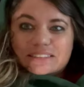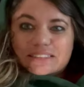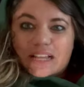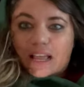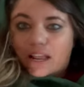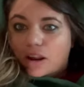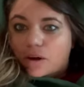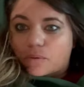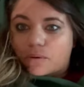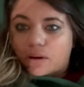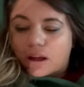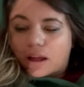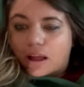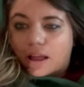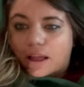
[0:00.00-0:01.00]
Hello,
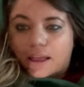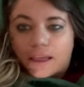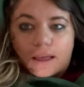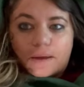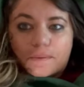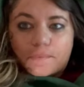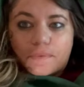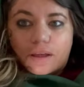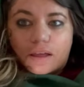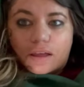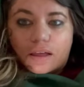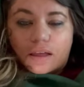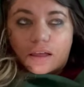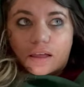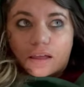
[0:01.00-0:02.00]
I am
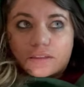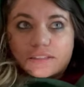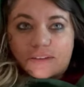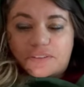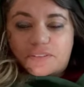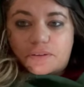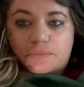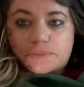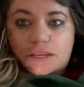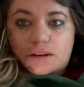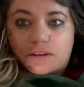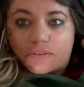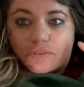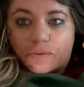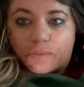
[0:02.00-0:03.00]
75%
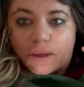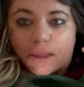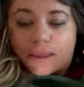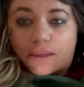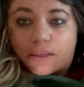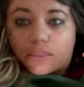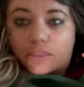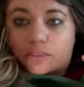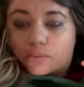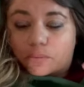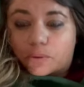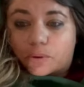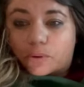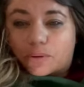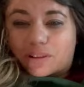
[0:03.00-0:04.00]
of the way
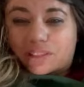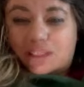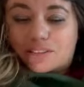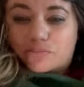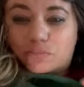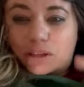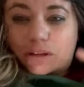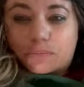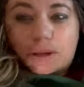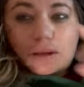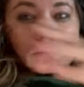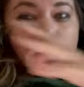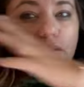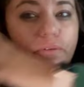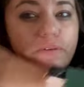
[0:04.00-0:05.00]
through Lifeblood by
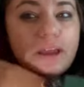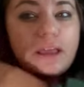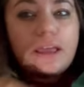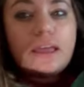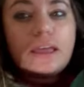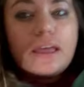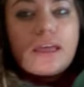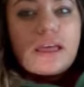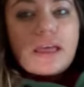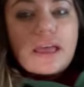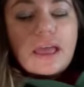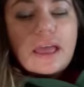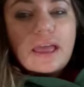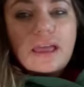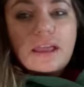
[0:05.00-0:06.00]
Amara Ray,
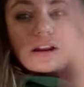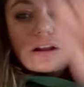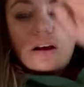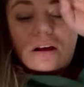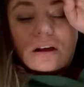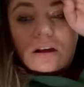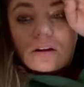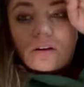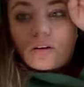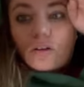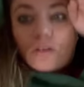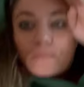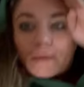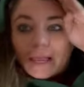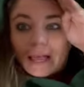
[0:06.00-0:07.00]
and
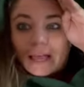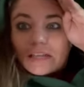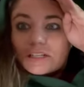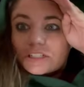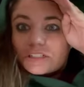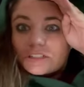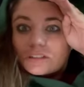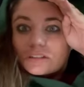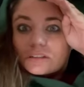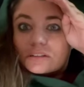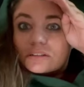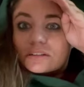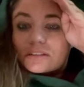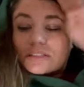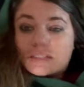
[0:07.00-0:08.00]
oh my gosh,
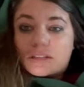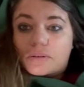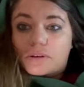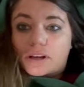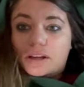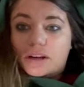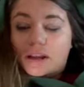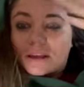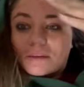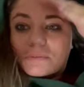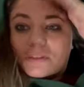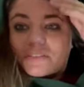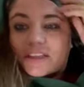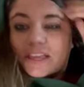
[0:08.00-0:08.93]
it's so good. I am loving